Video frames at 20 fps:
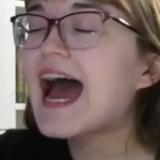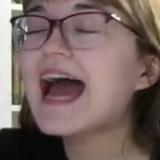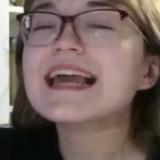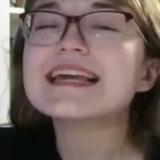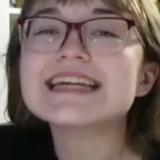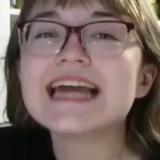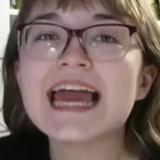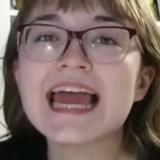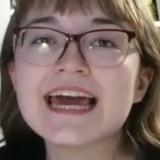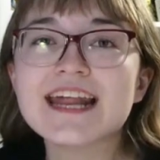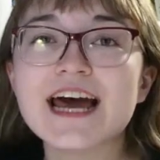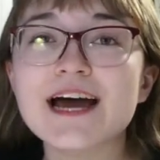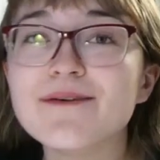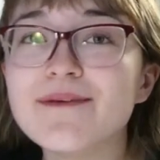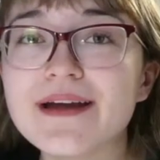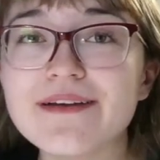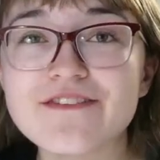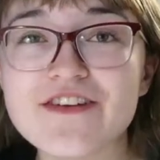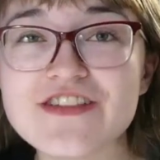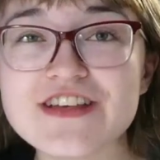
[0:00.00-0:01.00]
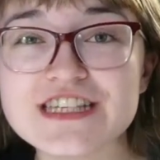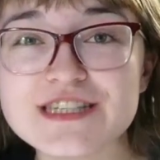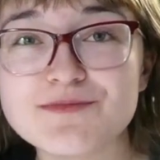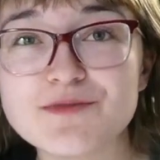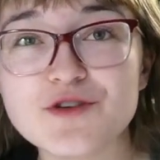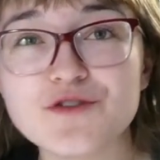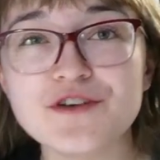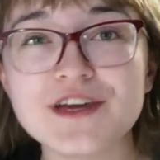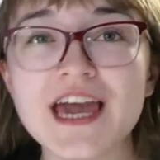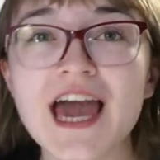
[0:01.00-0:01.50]
I cannot wait for this
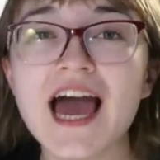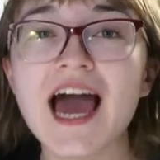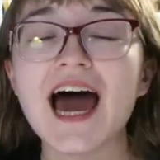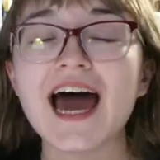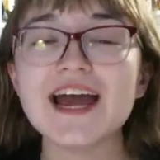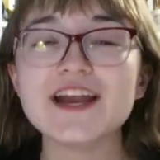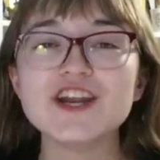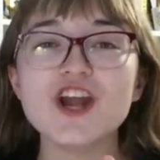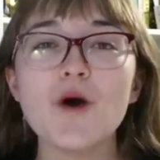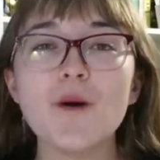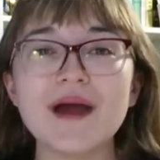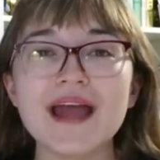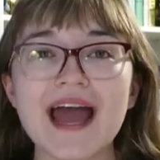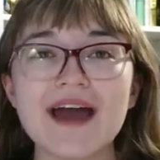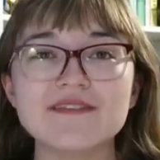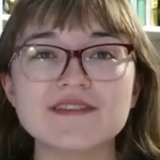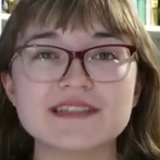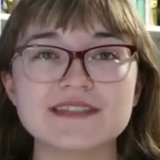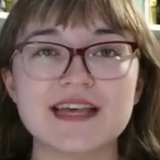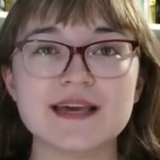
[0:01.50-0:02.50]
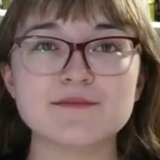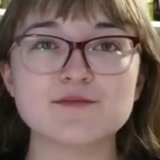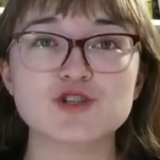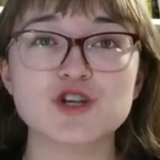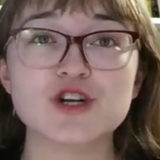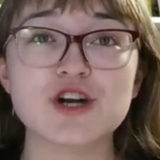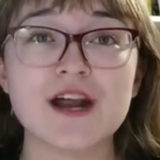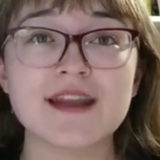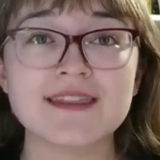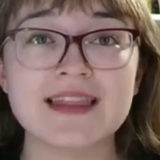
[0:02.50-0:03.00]
movie. I know I had the same
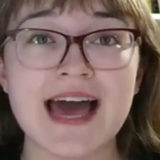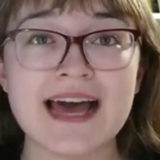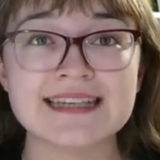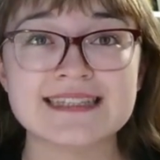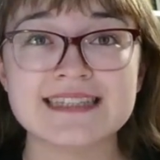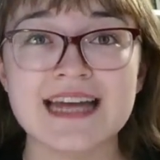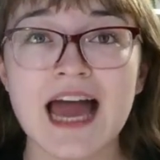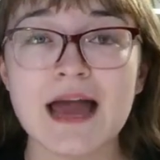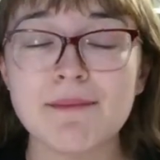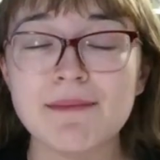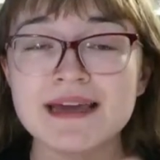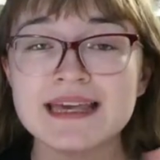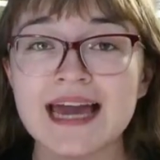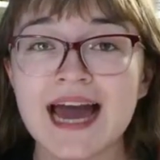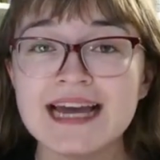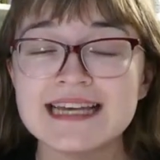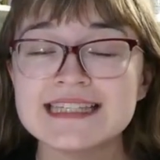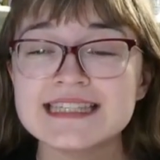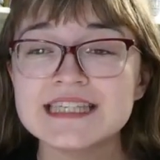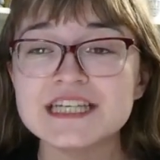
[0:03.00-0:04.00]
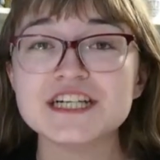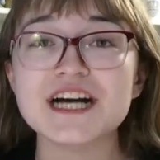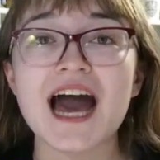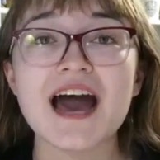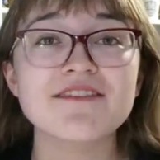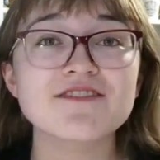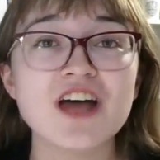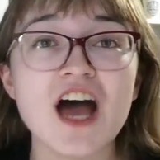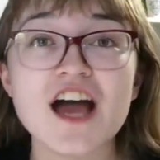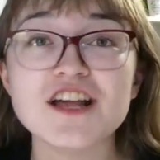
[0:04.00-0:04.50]
shirt on last time. I still
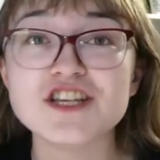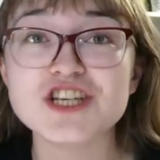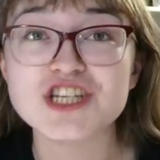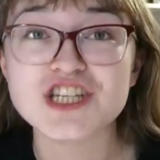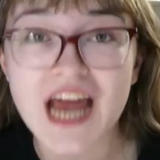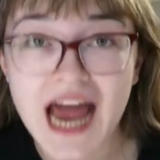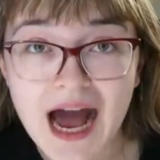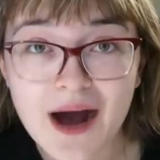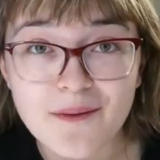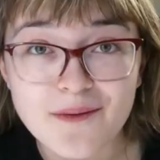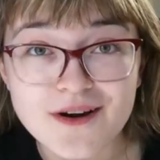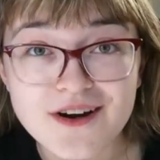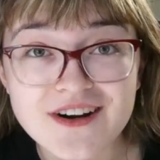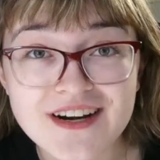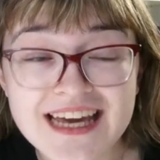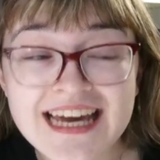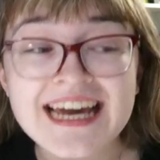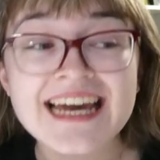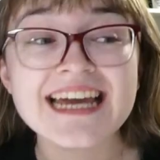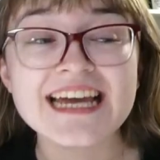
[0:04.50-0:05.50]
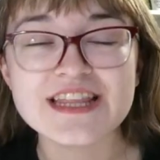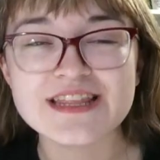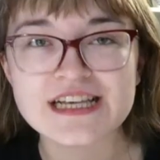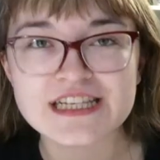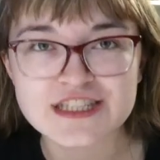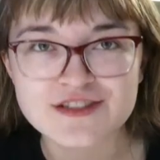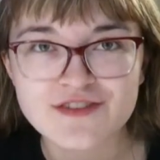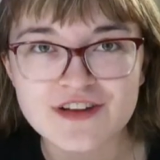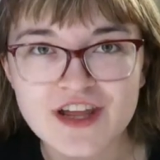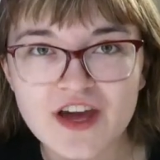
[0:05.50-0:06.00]
have not showered in
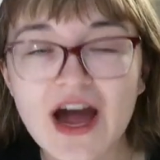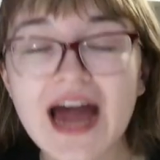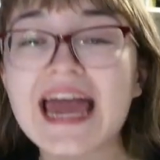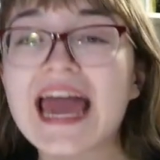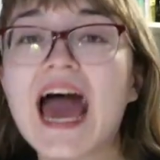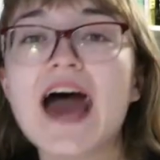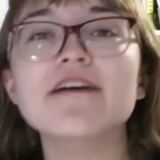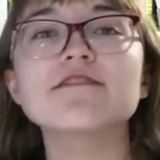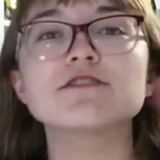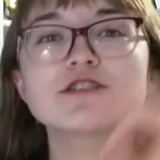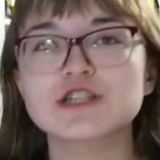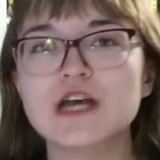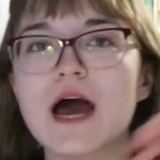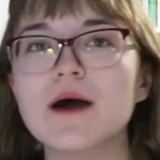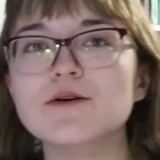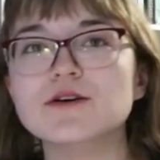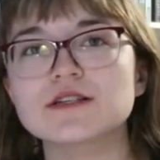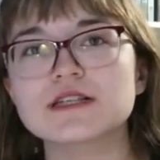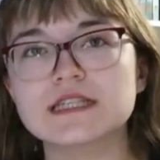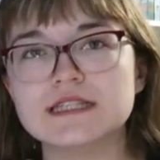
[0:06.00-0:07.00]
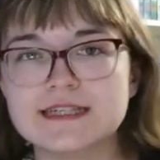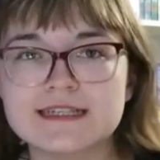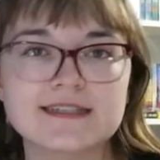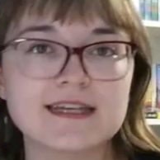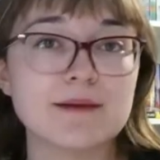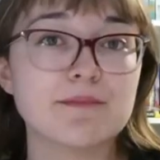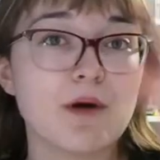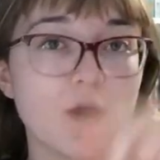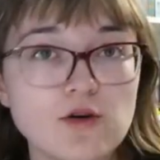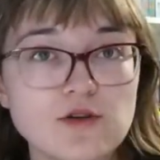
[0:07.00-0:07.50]
this video. I have showered since
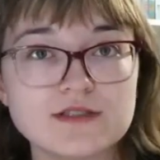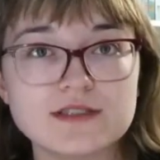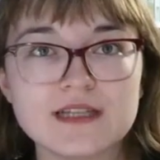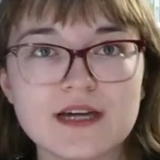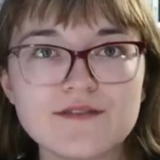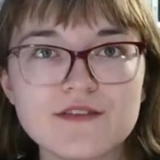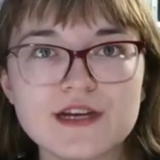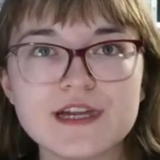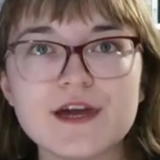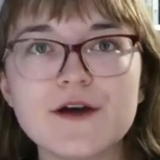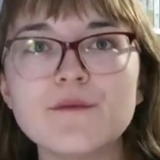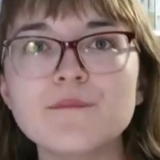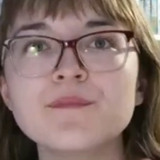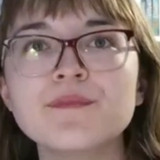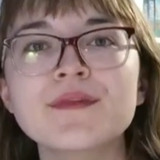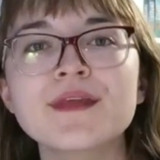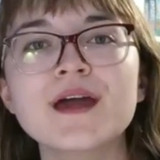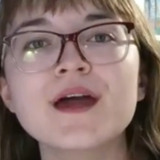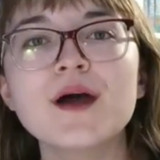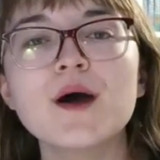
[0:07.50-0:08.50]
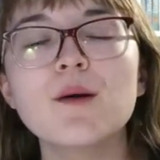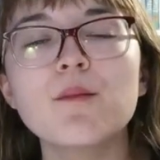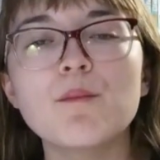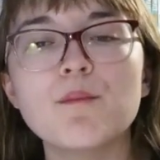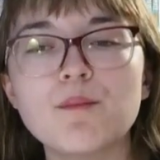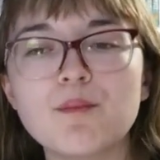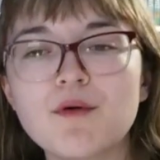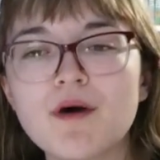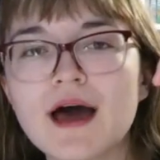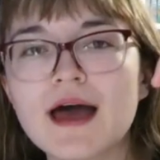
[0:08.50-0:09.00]
I posted that video,
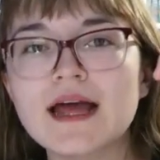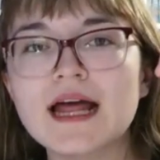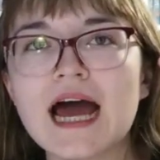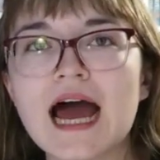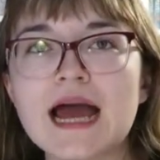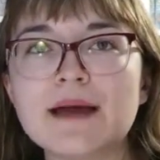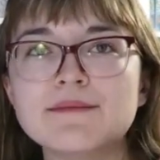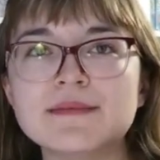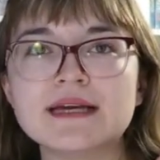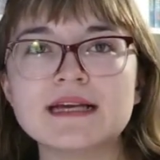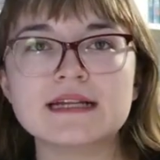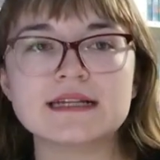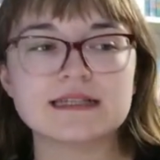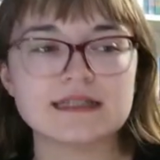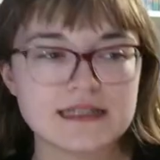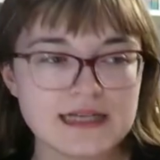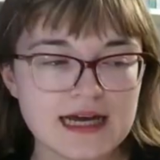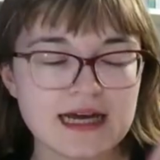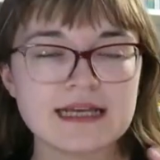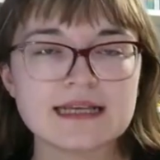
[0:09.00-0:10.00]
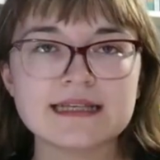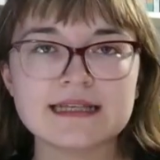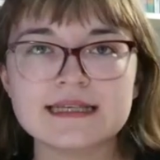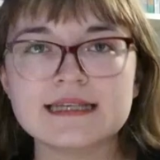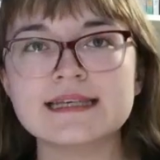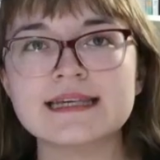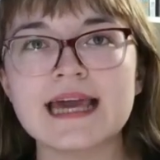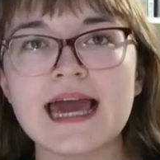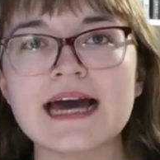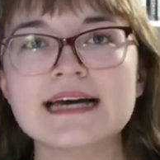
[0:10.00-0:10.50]
but I mean,
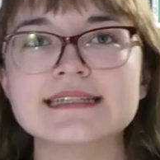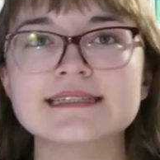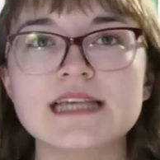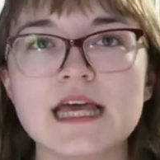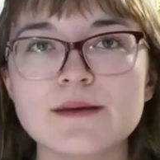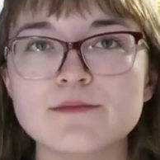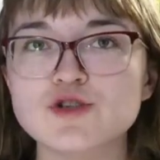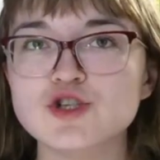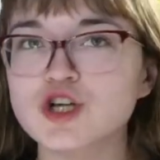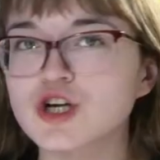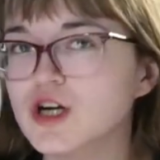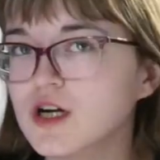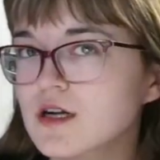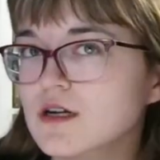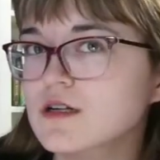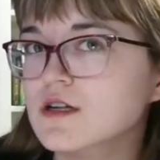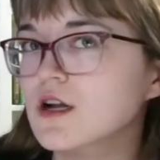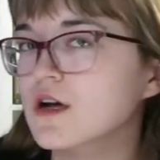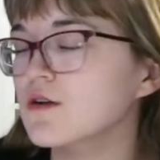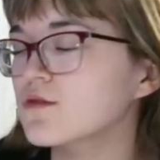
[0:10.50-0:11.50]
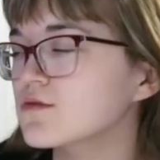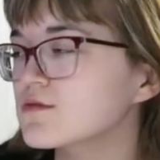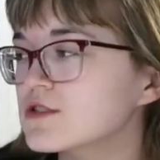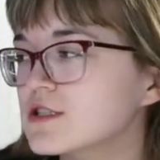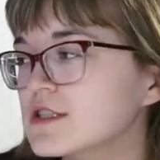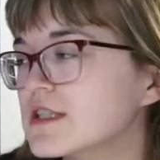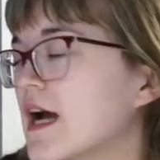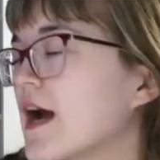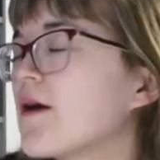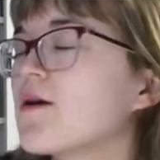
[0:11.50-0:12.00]
yeah, same shirt, no
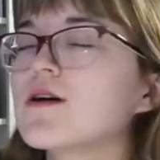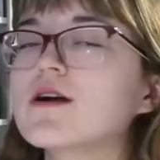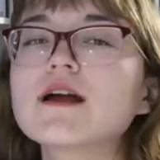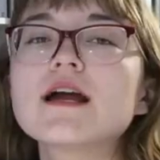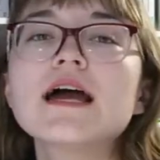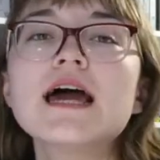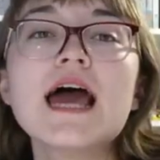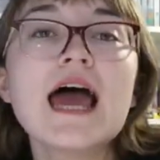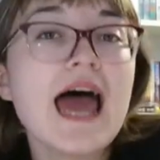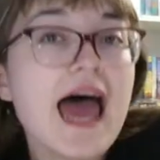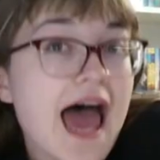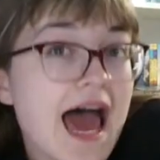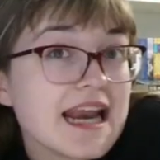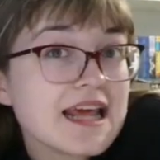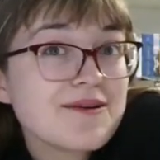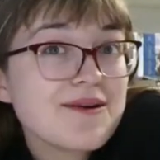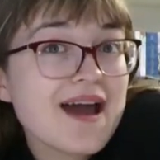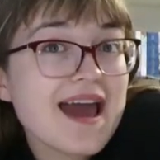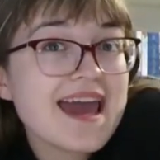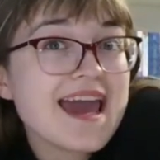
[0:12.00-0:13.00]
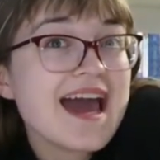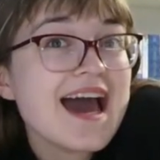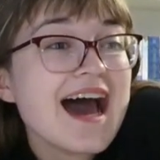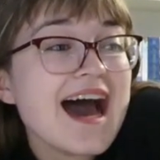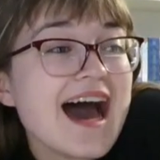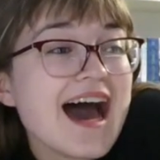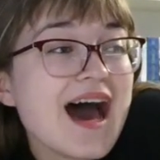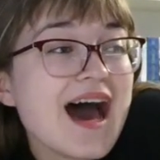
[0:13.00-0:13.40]
shower. Anyway,